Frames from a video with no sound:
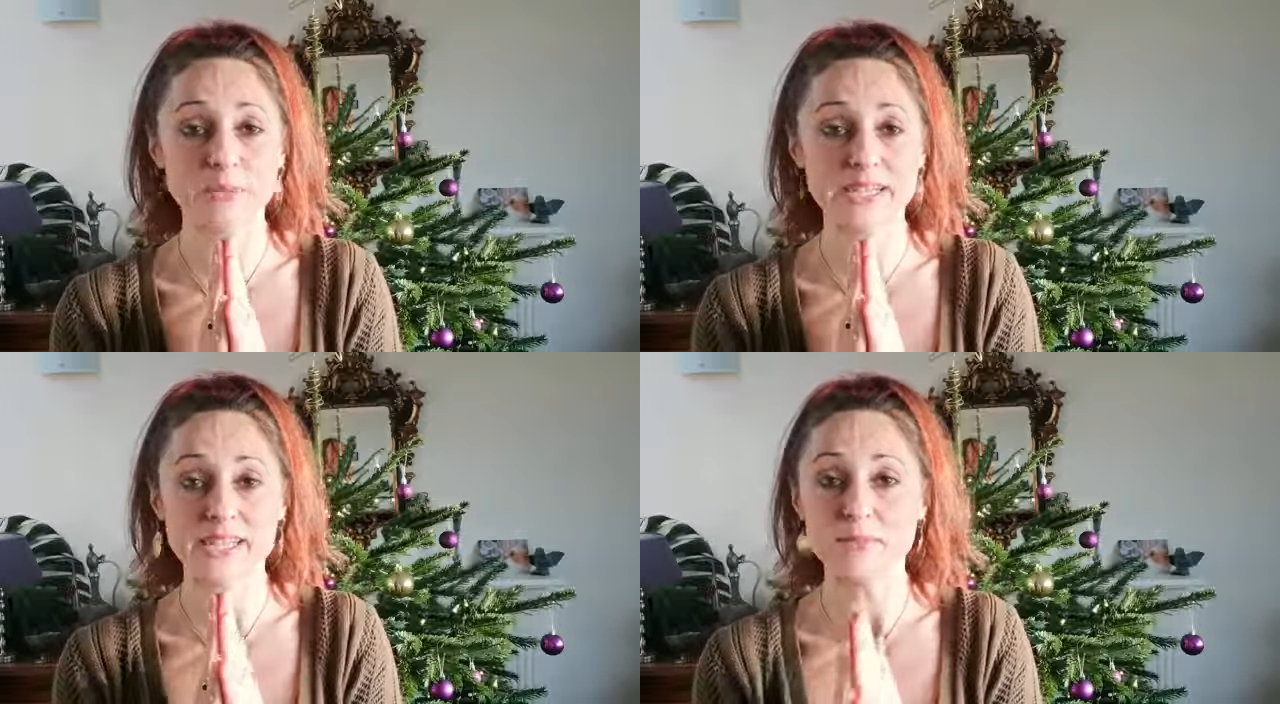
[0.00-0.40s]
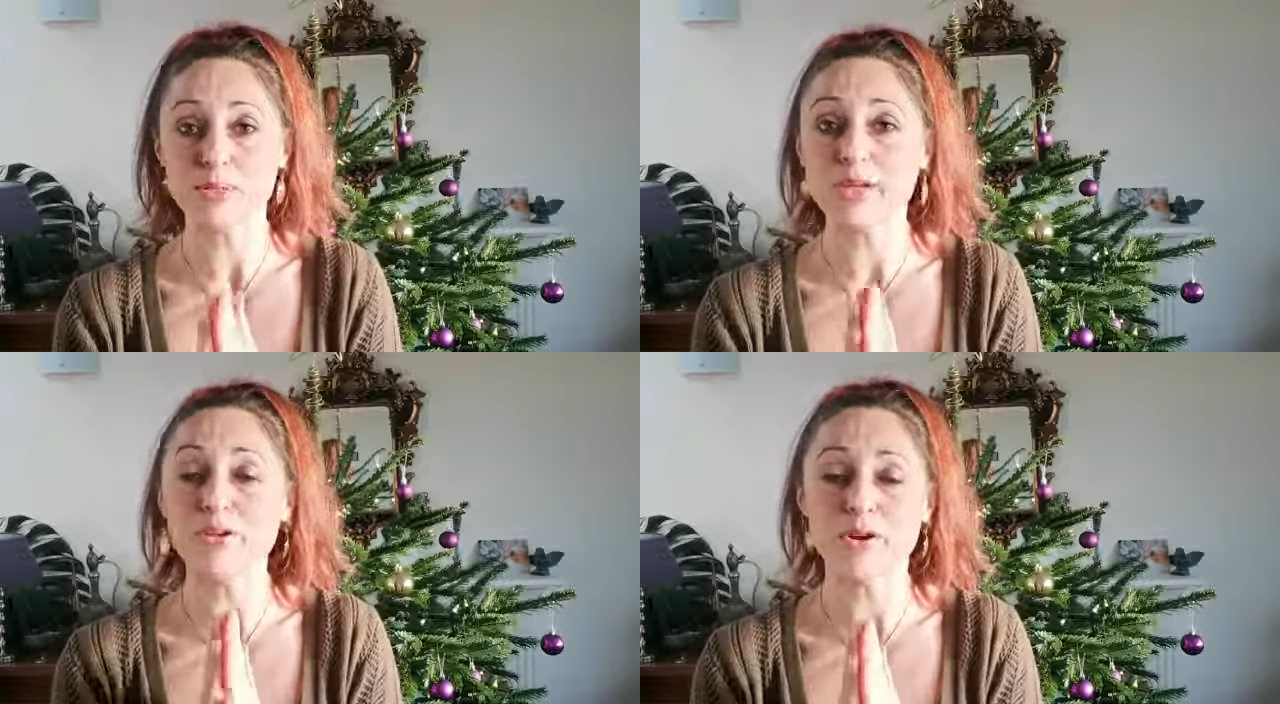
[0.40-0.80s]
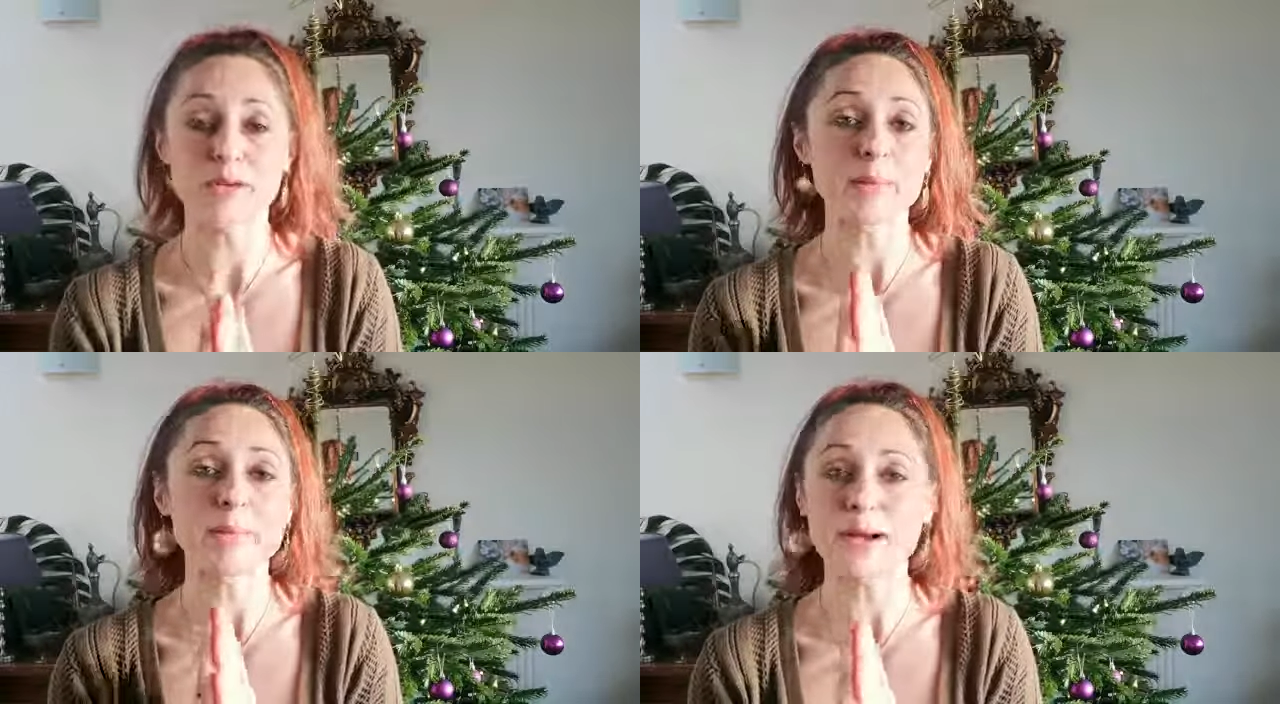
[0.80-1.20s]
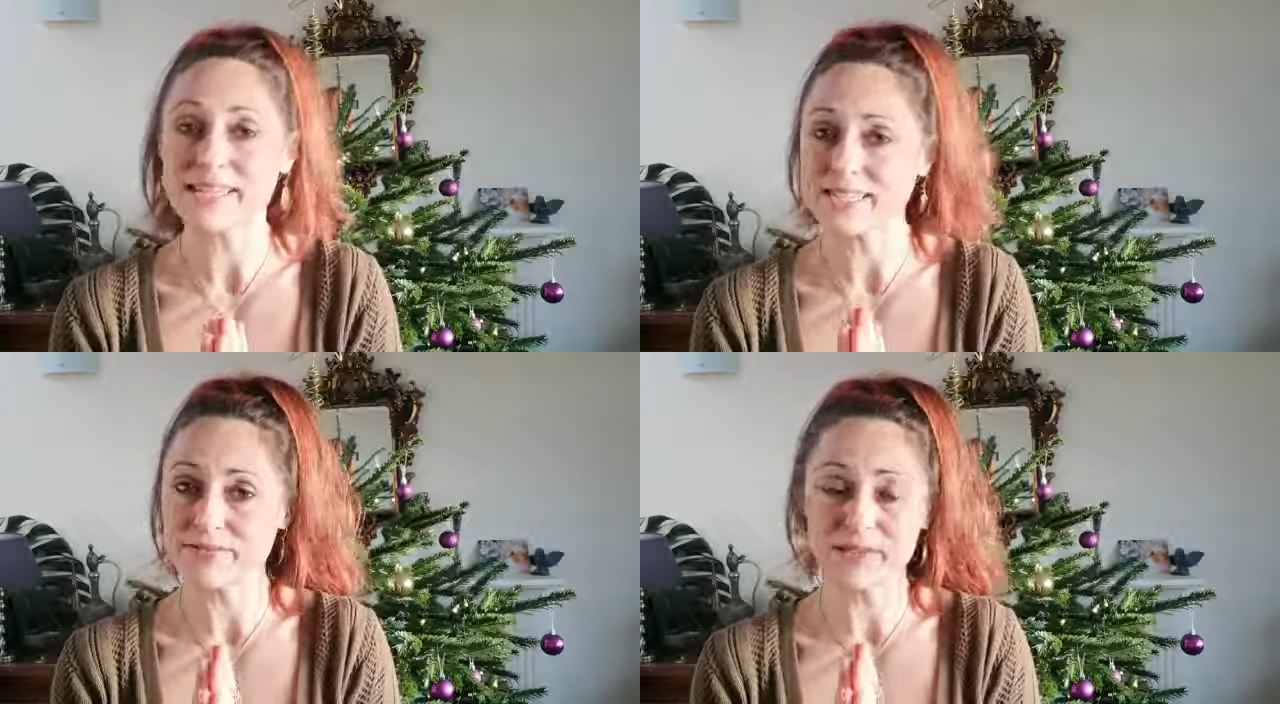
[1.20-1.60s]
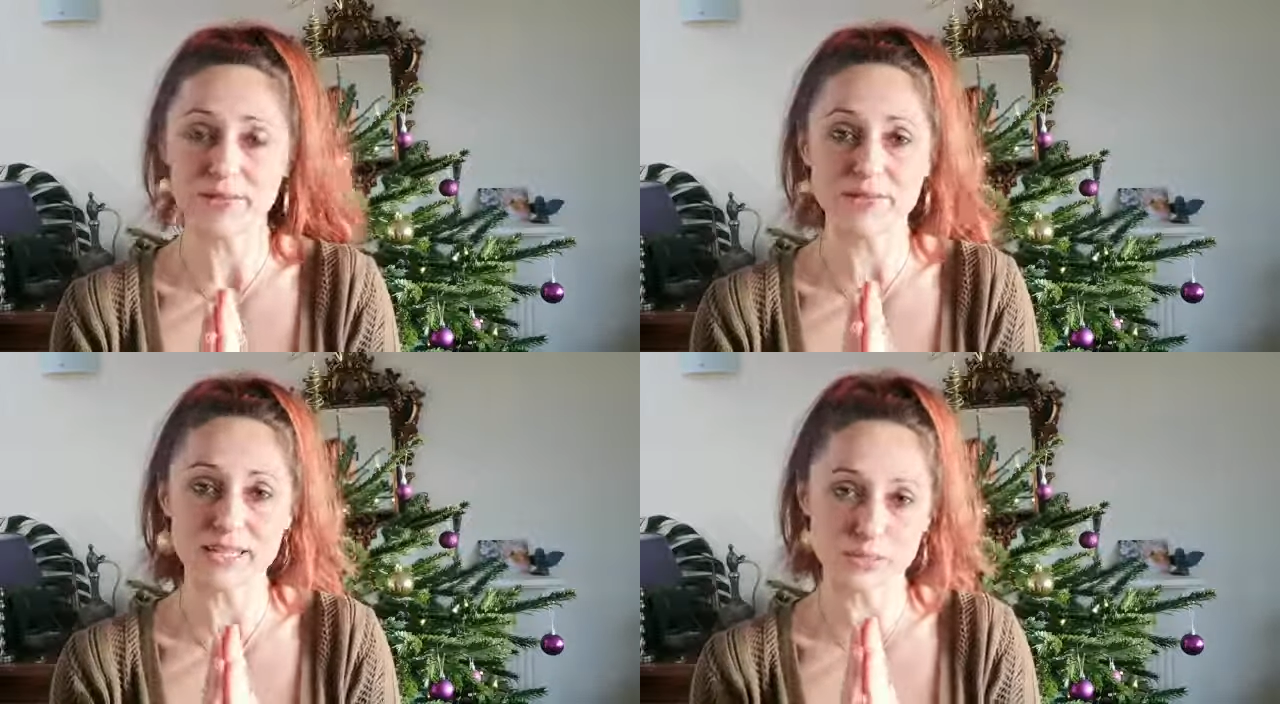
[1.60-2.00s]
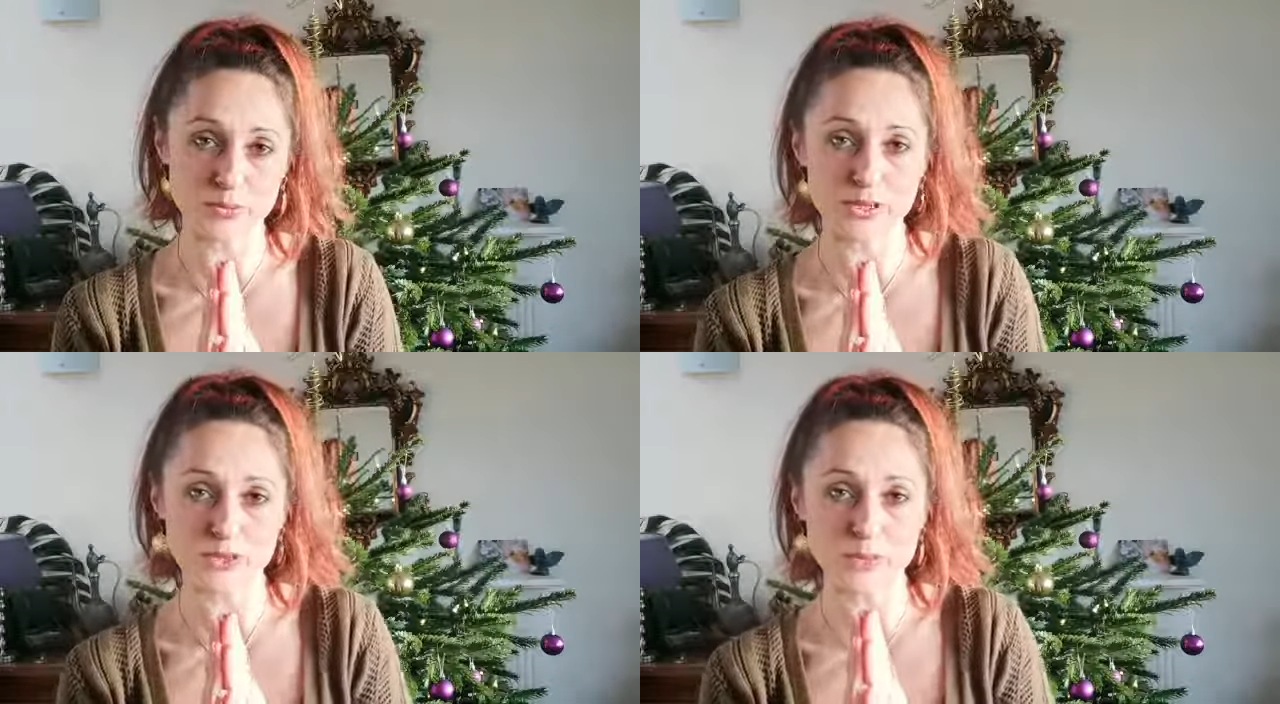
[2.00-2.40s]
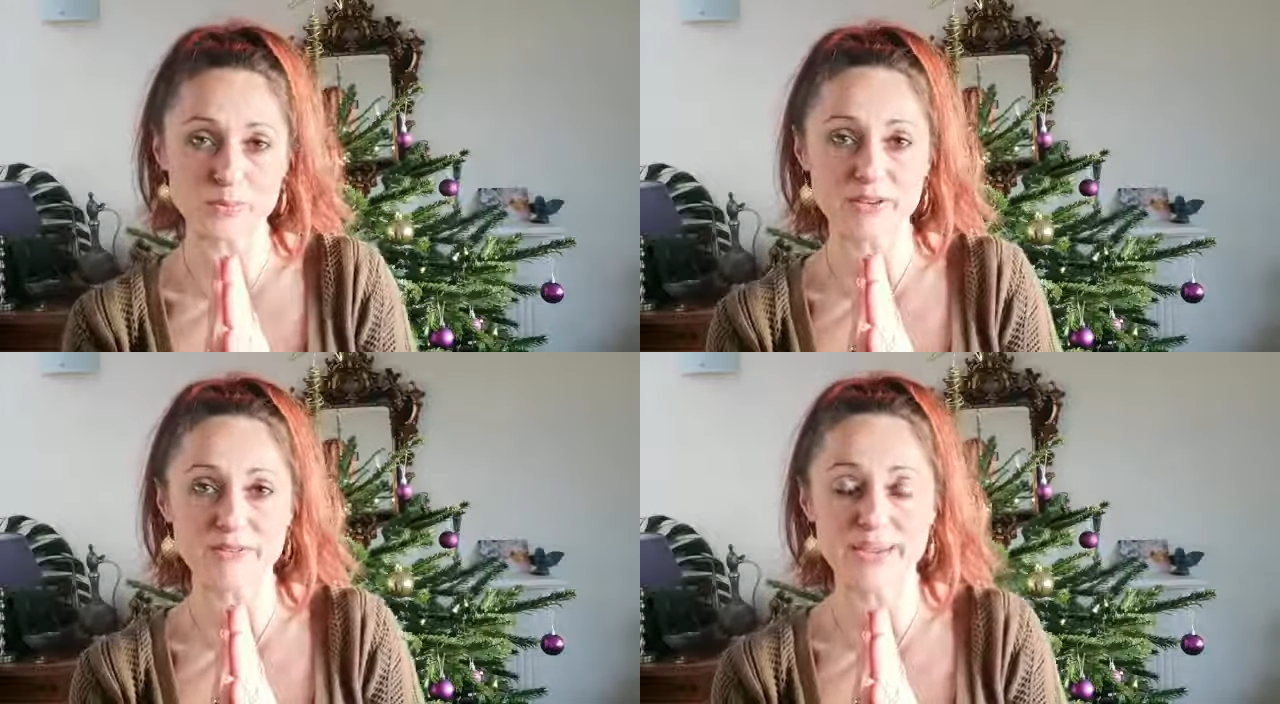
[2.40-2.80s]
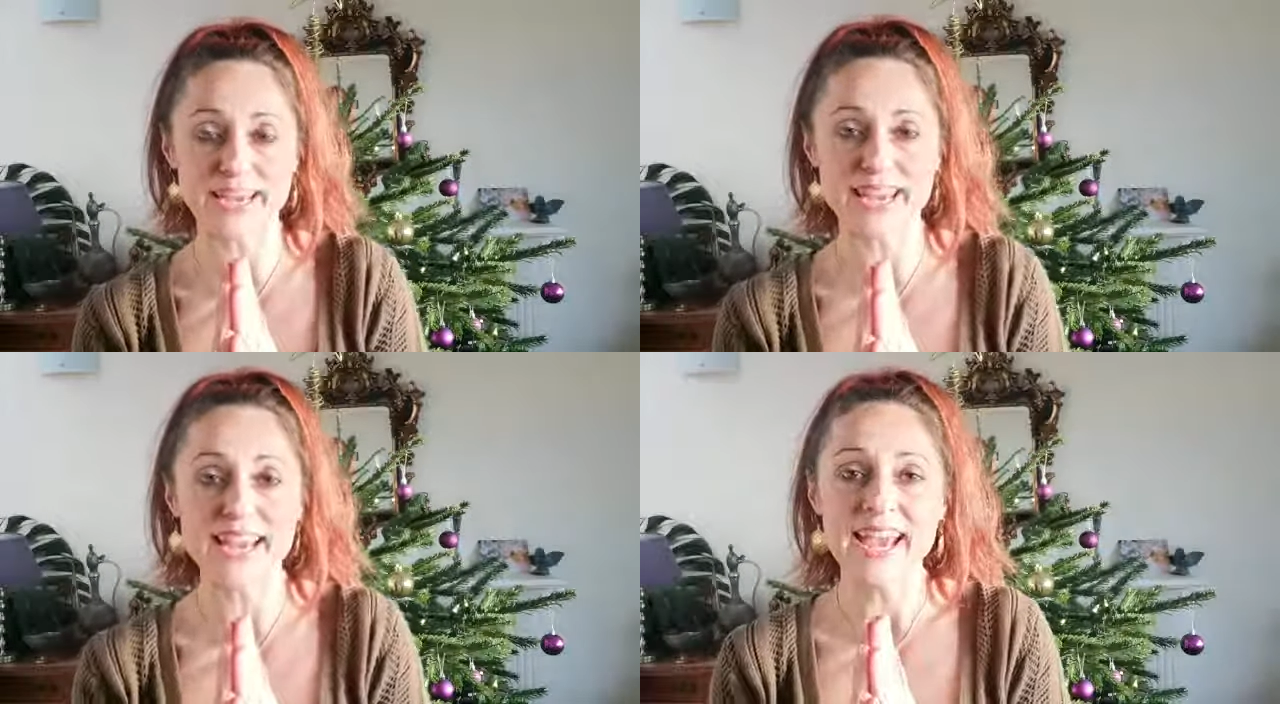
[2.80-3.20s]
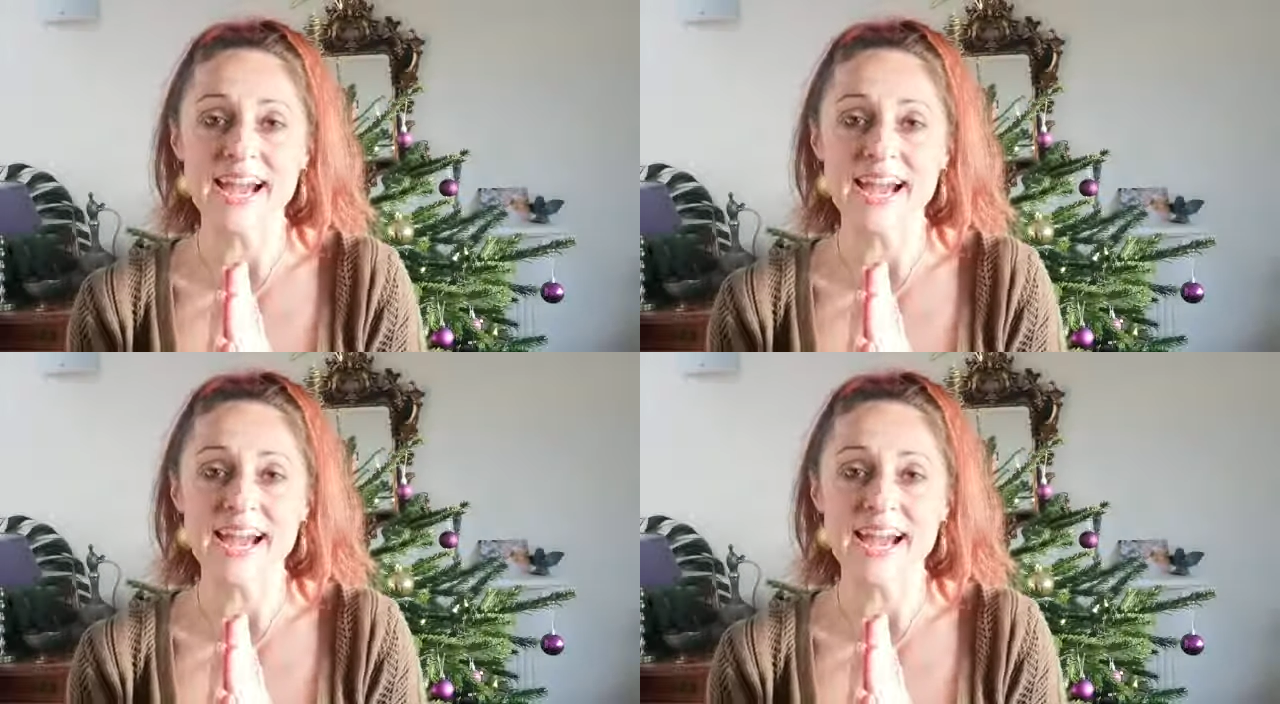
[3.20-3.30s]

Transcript: We seem to be growing massively with these workshops every year,